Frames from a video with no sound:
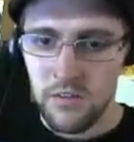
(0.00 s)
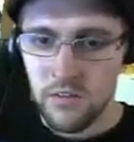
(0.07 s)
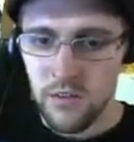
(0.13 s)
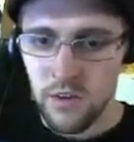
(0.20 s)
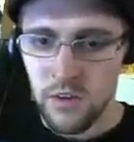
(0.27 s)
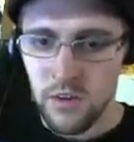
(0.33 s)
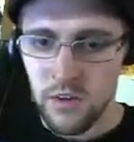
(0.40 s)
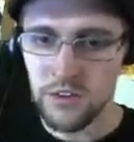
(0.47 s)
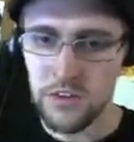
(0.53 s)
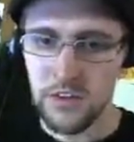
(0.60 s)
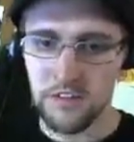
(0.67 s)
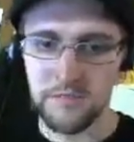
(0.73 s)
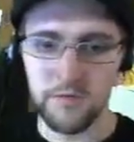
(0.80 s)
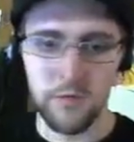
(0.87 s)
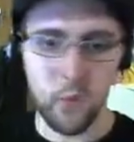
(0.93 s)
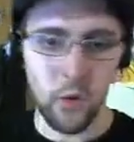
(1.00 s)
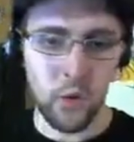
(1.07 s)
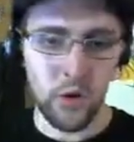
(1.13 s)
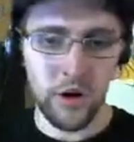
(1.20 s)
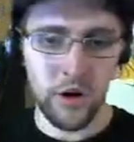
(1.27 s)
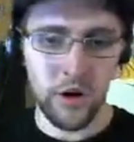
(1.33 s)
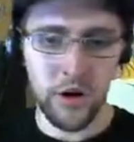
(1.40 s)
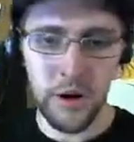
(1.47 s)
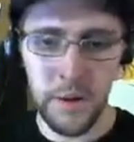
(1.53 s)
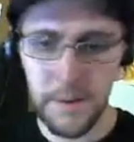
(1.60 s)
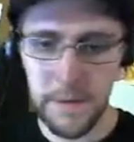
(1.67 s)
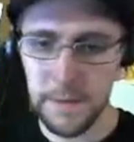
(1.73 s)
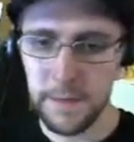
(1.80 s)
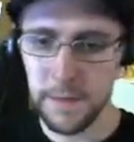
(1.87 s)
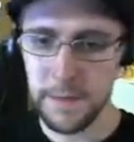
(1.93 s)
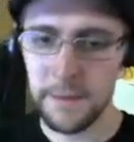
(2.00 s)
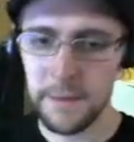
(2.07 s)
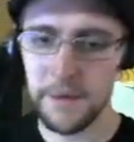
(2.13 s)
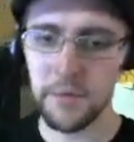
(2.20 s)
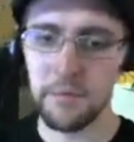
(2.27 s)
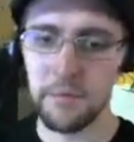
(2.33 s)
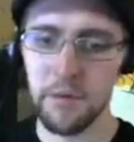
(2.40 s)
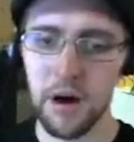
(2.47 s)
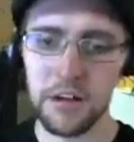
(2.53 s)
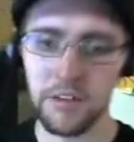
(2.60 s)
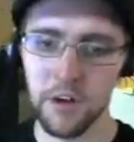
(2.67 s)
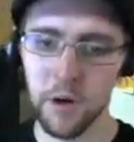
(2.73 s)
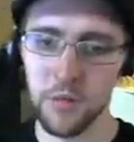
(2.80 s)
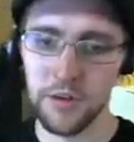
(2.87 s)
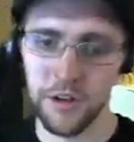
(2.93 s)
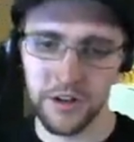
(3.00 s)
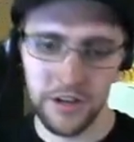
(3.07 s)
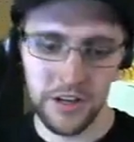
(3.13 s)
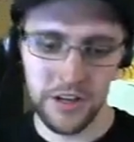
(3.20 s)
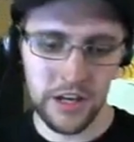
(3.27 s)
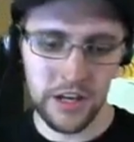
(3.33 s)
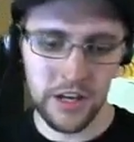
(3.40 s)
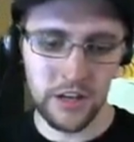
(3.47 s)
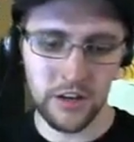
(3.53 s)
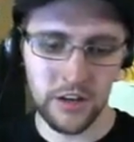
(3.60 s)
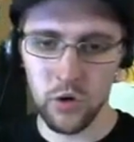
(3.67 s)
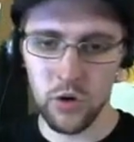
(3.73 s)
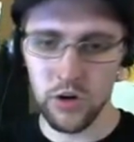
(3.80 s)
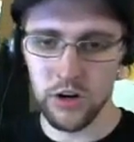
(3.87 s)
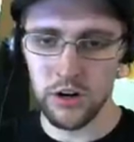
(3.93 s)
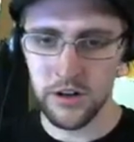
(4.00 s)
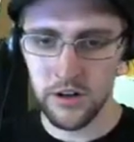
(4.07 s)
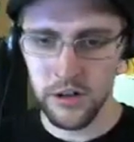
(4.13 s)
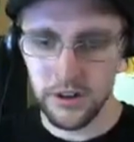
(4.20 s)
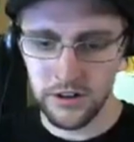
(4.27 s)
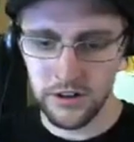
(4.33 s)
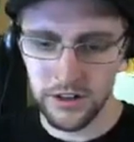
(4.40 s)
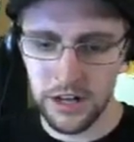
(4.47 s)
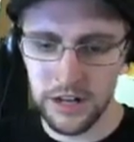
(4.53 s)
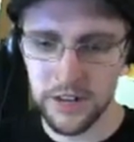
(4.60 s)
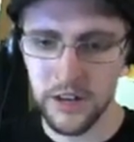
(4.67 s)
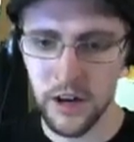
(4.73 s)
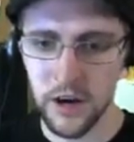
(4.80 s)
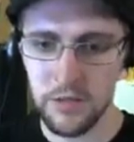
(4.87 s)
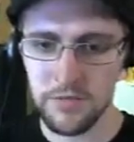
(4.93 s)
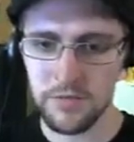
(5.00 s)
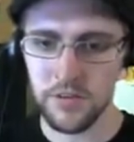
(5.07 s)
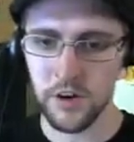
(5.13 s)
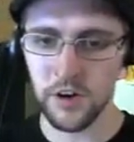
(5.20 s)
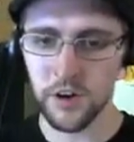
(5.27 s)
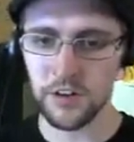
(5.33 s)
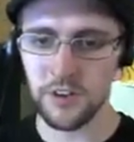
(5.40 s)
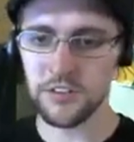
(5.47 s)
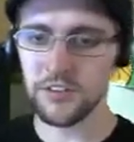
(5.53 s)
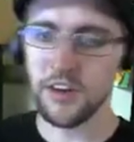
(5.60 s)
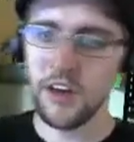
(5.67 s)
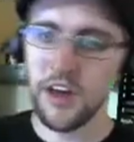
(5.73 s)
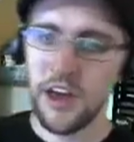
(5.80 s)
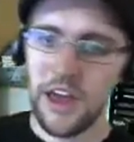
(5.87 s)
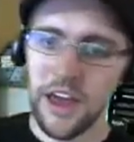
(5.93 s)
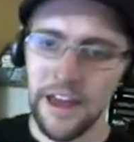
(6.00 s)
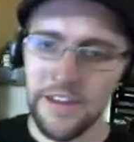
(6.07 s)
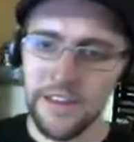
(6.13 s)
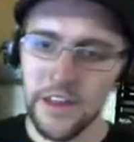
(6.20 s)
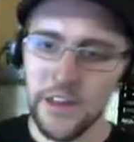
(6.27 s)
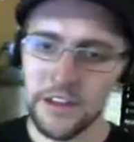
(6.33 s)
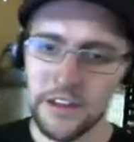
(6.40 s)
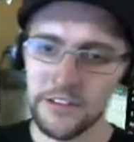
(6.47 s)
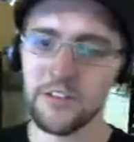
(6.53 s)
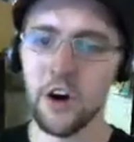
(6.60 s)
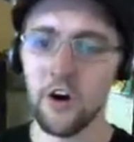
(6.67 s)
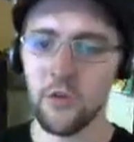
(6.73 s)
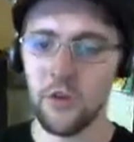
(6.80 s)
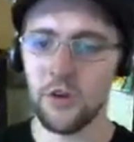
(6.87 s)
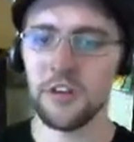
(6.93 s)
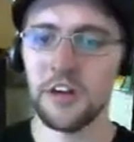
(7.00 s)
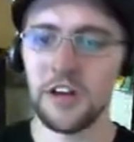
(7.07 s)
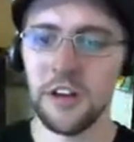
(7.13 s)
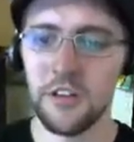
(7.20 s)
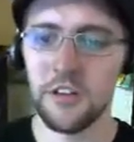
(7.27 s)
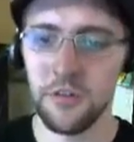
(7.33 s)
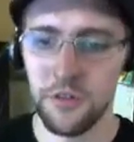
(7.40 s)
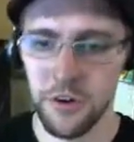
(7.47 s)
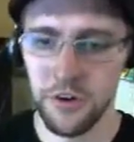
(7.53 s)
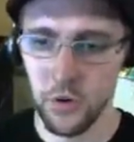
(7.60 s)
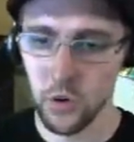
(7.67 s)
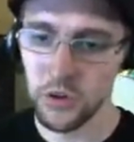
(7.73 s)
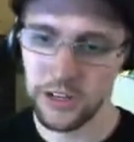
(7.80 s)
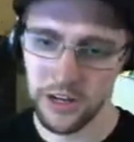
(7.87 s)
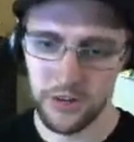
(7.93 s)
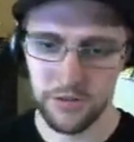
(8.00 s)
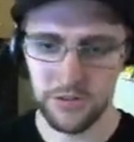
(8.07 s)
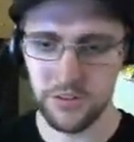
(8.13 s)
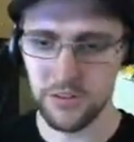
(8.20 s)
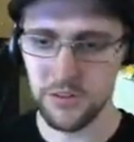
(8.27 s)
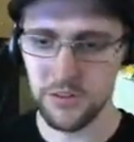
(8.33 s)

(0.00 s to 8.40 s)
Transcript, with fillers: So yeah, for your boss opener, get your dots up first, and then start rotating through your cooldowns.